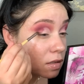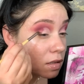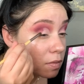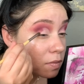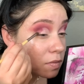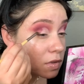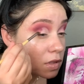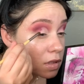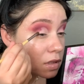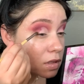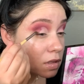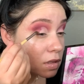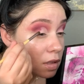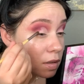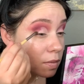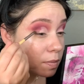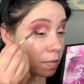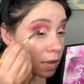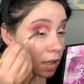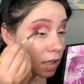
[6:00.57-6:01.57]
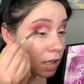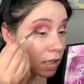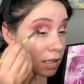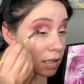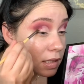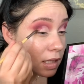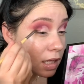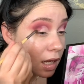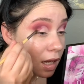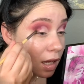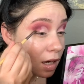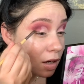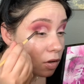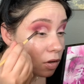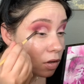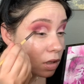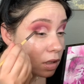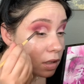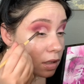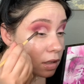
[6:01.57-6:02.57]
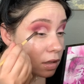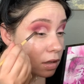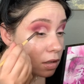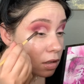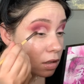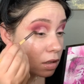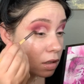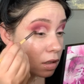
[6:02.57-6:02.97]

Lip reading: I'm just gonna place that all in there,